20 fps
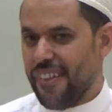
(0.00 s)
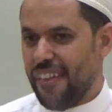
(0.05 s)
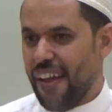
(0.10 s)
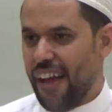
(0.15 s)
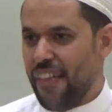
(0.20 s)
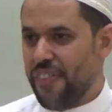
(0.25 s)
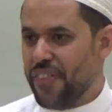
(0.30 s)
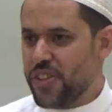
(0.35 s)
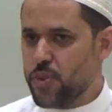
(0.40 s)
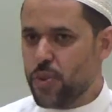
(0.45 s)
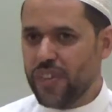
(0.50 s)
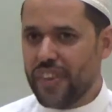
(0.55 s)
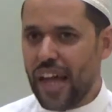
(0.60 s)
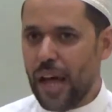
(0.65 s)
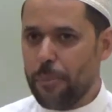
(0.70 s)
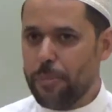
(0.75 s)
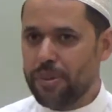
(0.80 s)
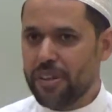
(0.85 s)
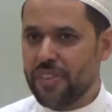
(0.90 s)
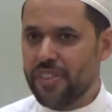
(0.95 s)
And this is what
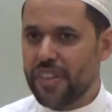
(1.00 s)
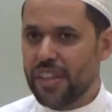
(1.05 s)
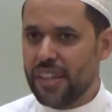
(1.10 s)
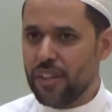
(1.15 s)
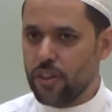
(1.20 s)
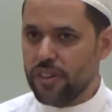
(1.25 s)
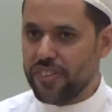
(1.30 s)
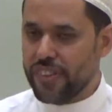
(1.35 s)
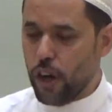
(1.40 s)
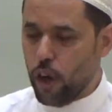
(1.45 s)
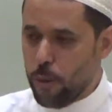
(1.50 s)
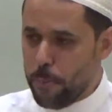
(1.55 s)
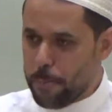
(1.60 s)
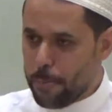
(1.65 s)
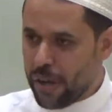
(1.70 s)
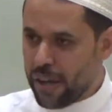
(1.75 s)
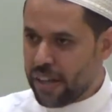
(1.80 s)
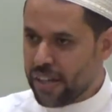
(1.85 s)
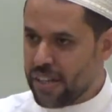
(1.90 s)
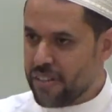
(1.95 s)
happened in the
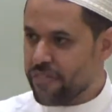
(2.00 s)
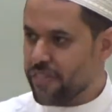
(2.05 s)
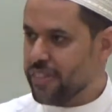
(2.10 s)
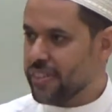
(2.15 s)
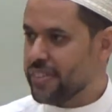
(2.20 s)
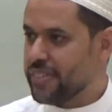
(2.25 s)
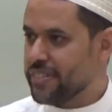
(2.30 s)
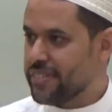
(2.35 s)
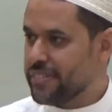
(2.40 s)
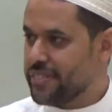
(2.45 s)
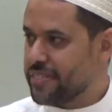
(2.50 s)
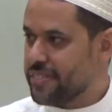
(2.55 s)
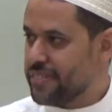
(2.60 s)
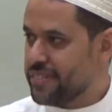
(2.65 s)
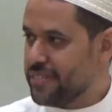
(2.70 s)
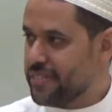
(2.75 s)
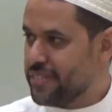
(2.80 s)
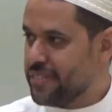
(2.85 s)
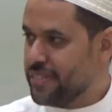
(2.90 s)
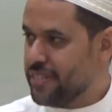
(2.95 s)
Ummah living.
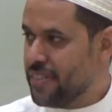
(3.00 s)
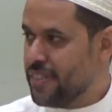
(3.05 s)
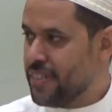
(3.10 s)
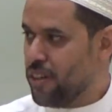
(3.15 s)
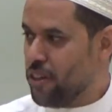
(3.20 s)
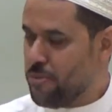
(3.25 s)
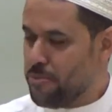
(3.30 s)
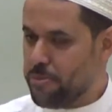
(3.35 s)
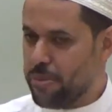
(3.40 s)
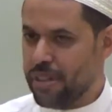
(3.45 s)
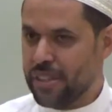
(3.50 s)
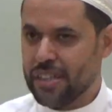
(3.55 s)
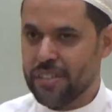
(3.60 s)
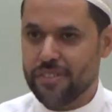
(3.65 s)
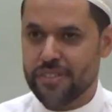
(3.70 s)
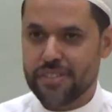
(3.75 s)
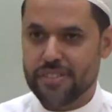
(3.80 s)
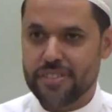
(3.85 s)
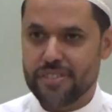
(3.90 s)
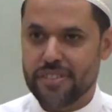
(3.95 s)
In the Ummah
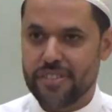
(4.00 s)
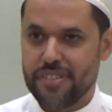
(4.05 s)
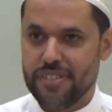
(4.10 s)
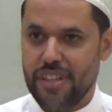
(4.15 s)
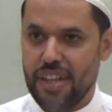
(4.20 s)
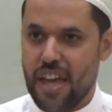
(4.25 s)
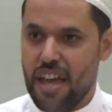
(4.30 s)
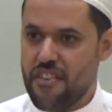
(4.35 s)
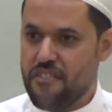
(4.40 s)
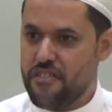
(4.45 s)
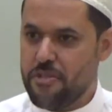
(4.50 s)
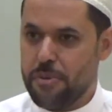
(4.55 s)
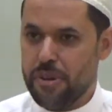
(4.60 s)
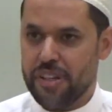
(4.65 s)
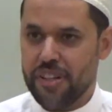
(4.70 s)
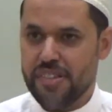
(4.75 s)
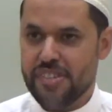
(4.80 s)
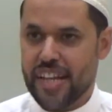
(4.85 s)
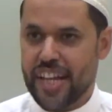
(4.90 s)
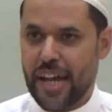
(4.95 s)
living.
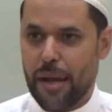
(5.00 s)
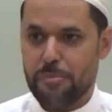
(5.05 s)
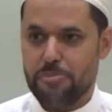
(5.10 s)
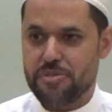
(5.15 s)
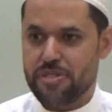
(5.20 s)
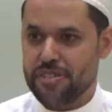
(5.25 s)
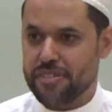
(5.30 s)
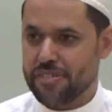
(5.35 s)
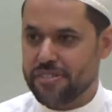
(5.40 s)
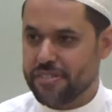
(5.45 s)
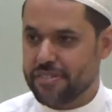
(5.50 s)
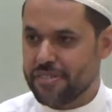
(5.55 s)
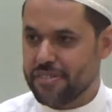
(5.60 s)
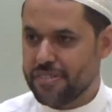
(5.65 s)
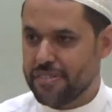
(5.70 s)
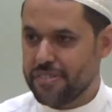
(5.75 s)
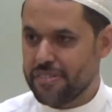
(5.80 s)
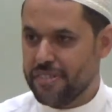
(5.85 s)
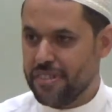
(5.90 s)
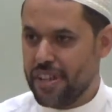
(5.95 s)
Everybody's a captain.
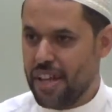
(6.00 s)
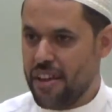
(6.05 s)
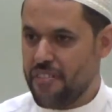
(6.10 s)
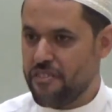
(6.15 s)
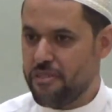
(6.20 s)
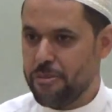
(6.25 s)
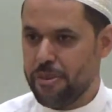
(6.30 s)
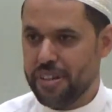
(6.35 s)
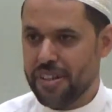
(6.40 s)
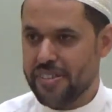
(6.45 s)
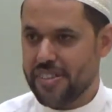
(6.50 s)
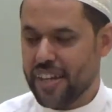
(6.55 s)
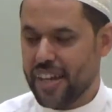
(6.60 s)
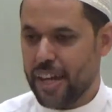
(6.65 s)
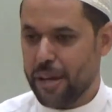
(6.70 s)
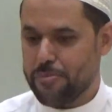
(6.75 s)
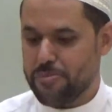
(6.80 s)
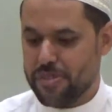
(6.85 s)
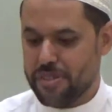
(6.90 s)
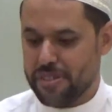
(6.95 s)
Everybody's a
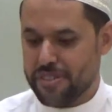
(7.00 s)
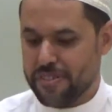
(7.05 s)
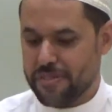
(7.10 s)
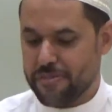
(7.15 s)
captain.